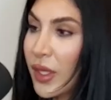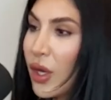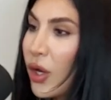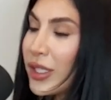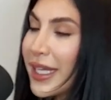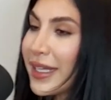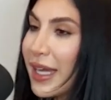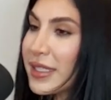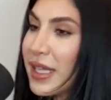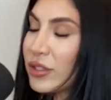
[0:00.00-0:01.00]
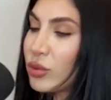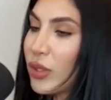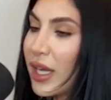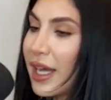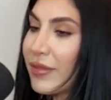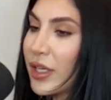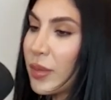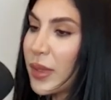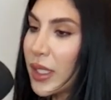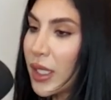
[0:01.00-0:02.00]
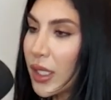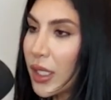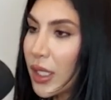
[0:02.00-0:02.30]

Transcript: Or like guys that do not have an opinion.